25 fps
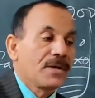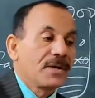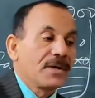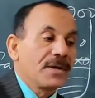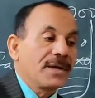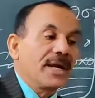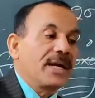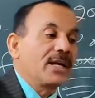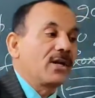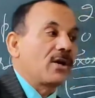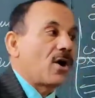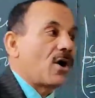
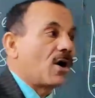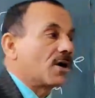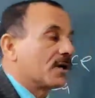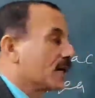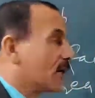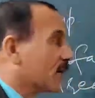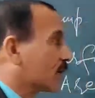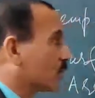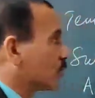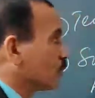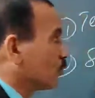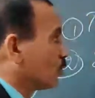in
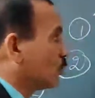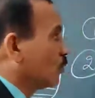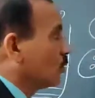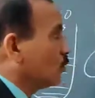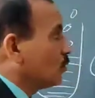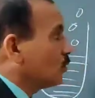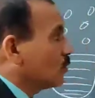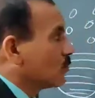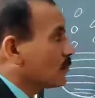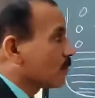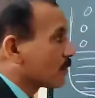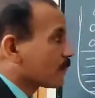order
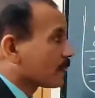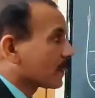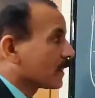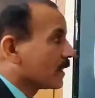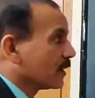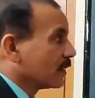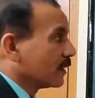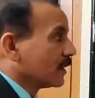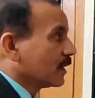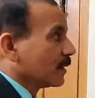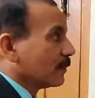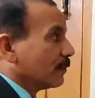to
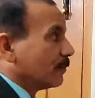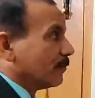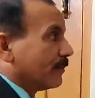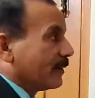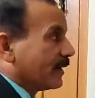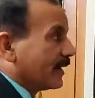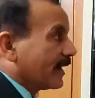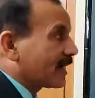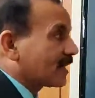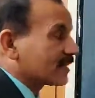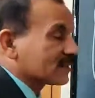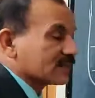
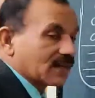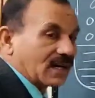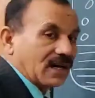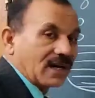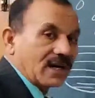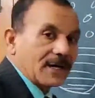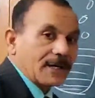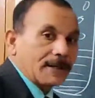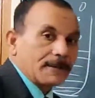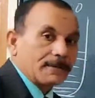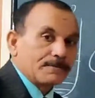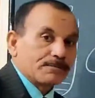make
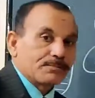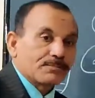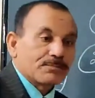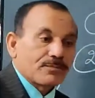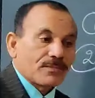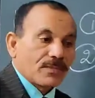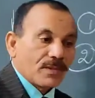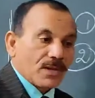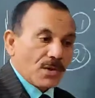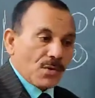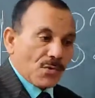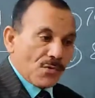the
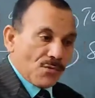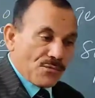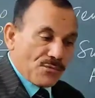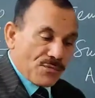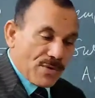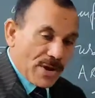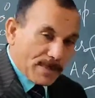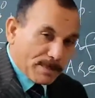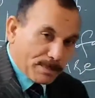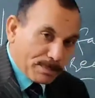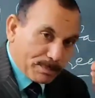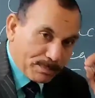
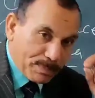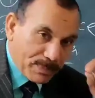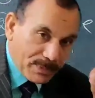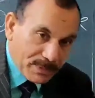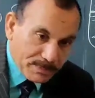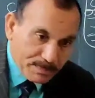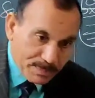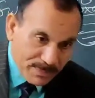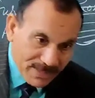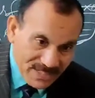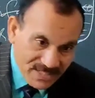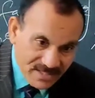
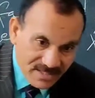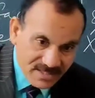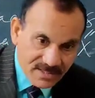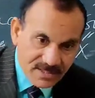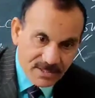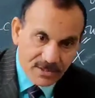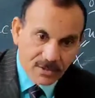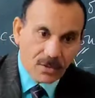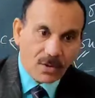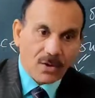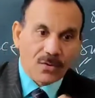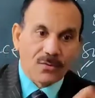vapor
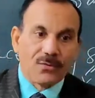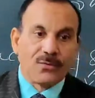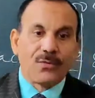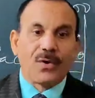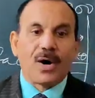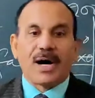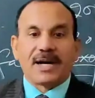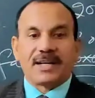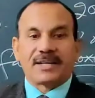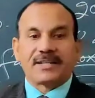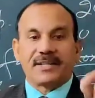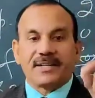pressure of
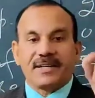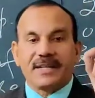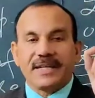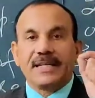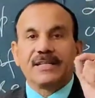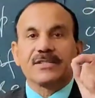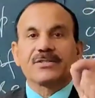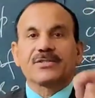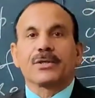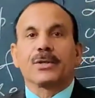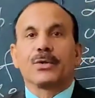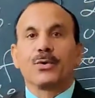water
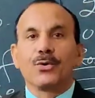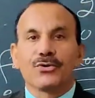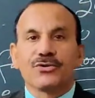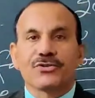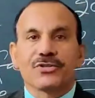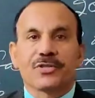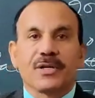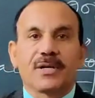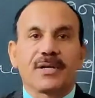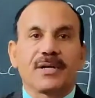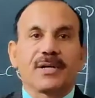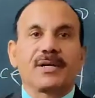in
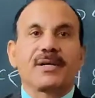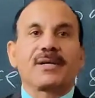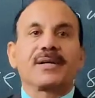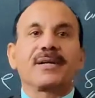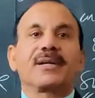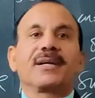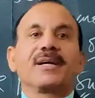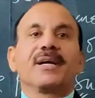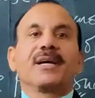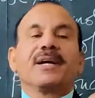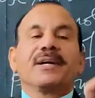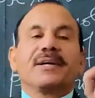
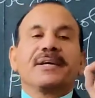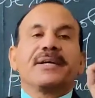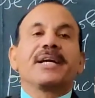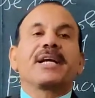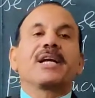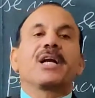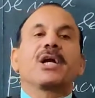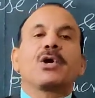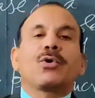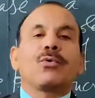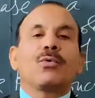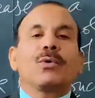solution
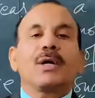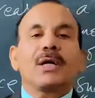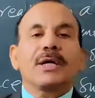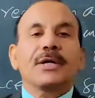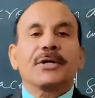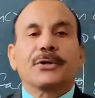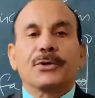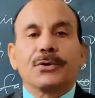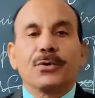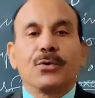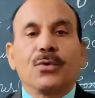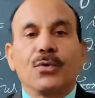
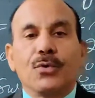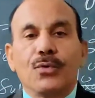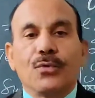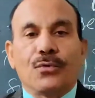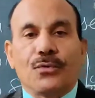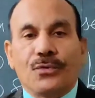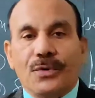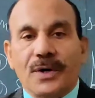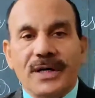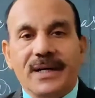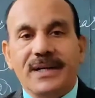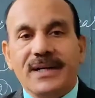equal to
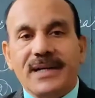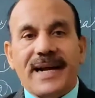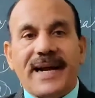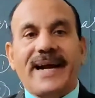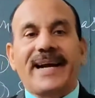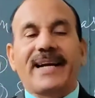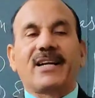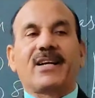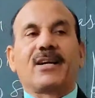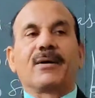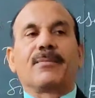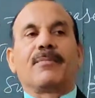1
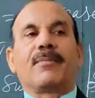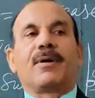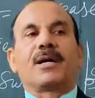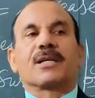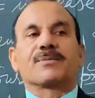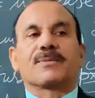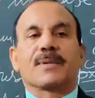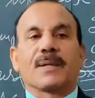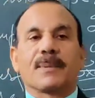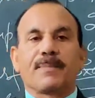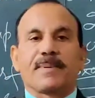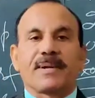
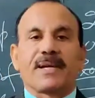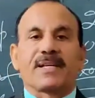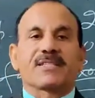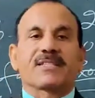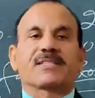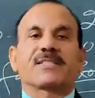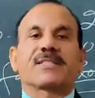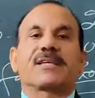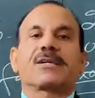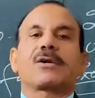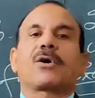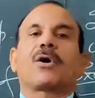atmospheric
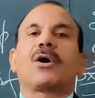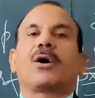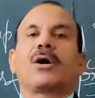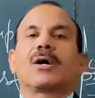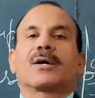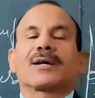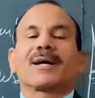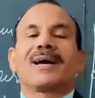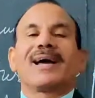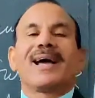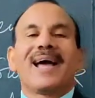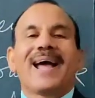pressure
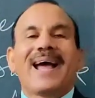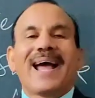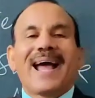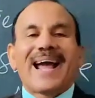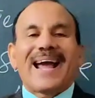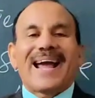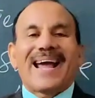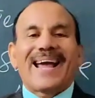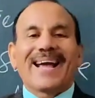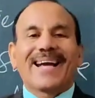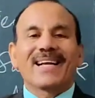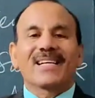or
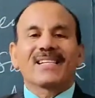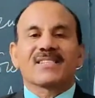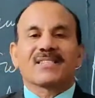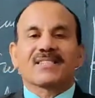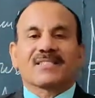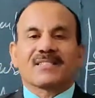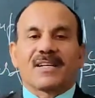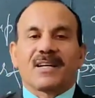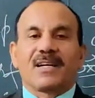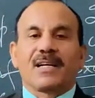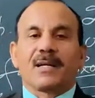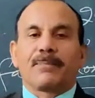
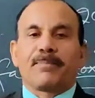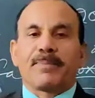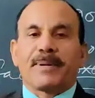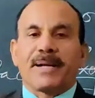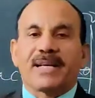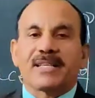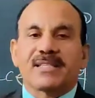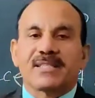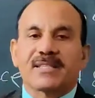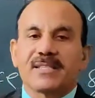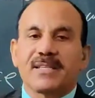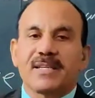external
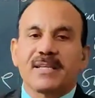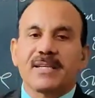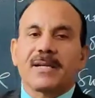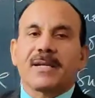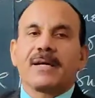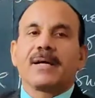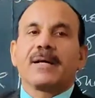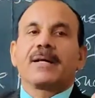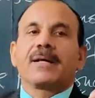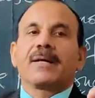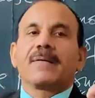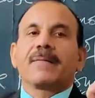
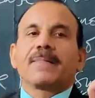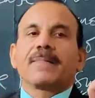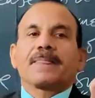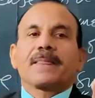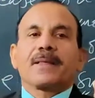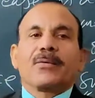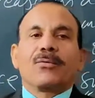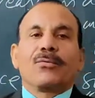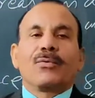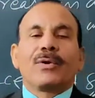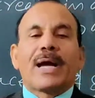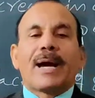pressure.
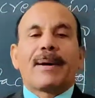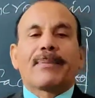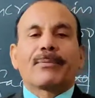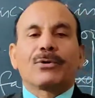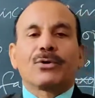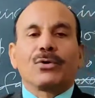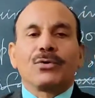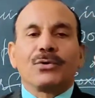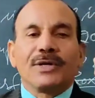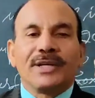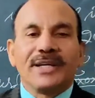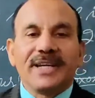We have
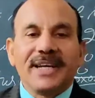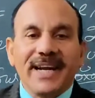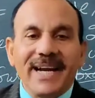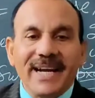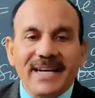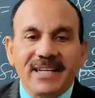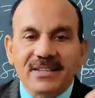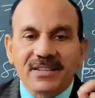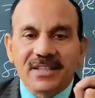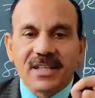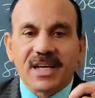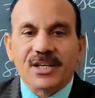to
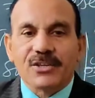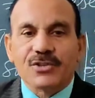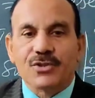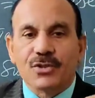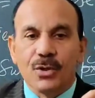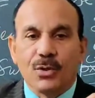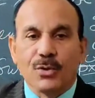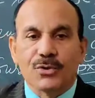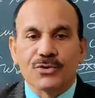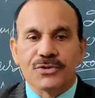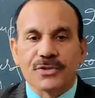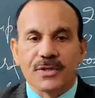heat the
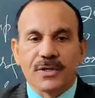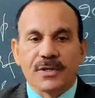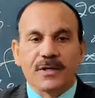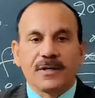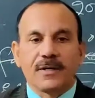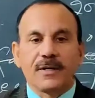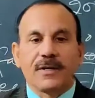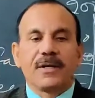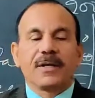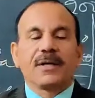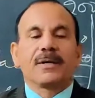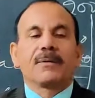
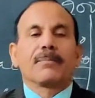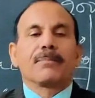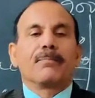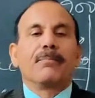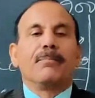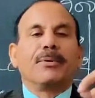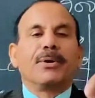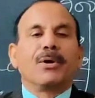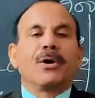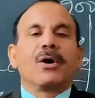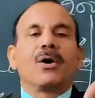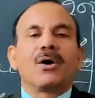solution
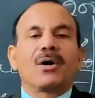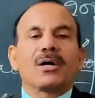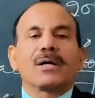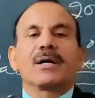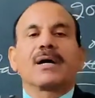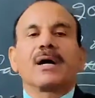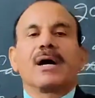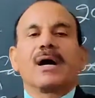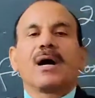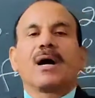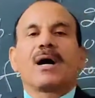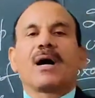beyond
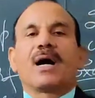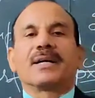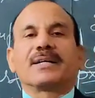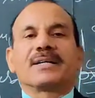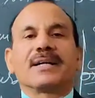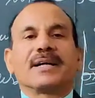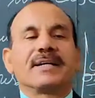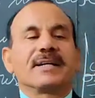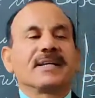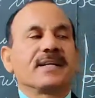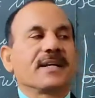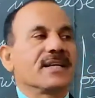
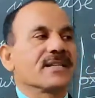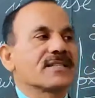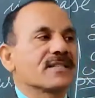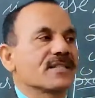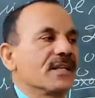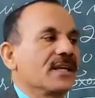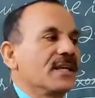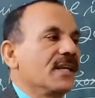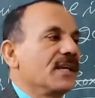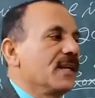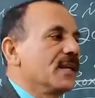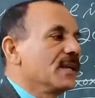100 degrees
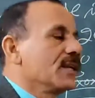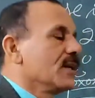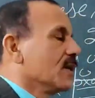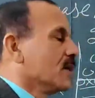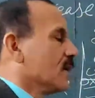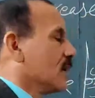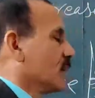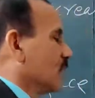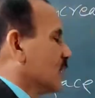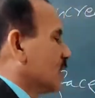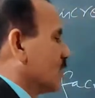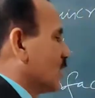C,
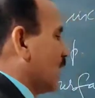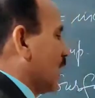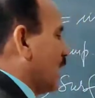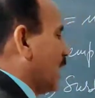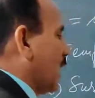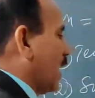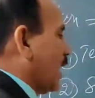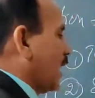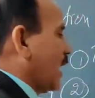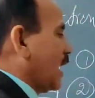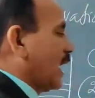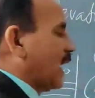
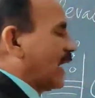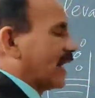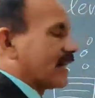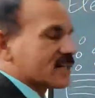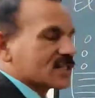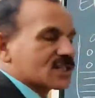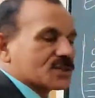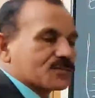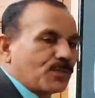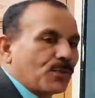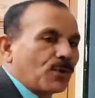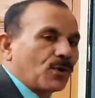and
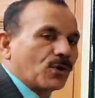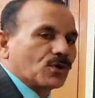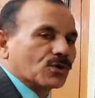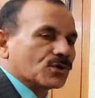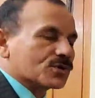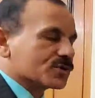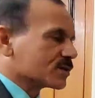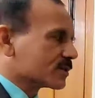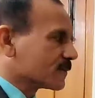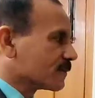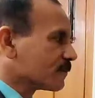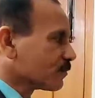
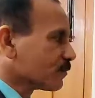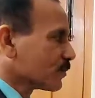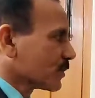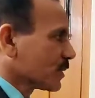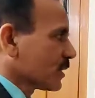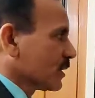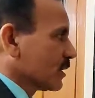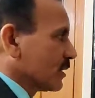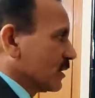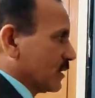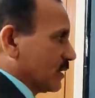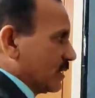suppose
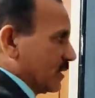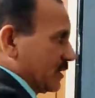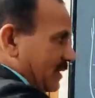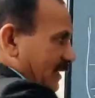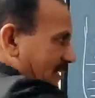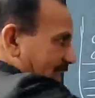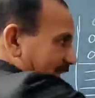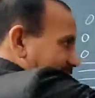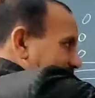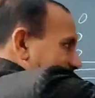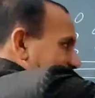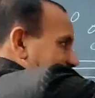
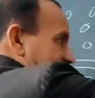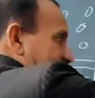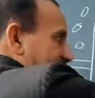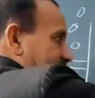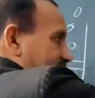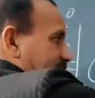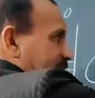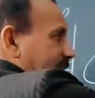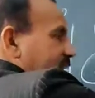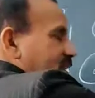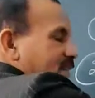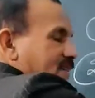
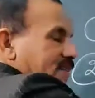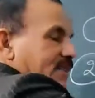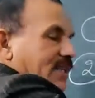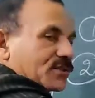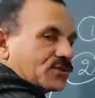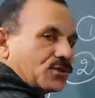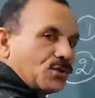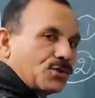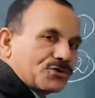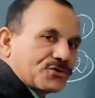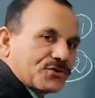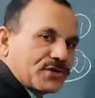here the
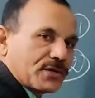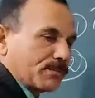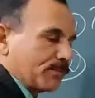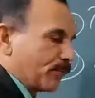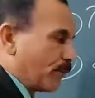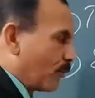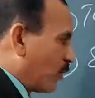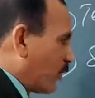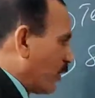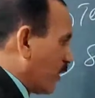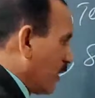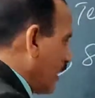solution
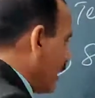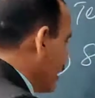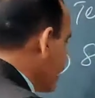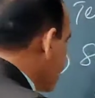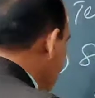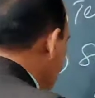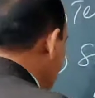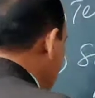boils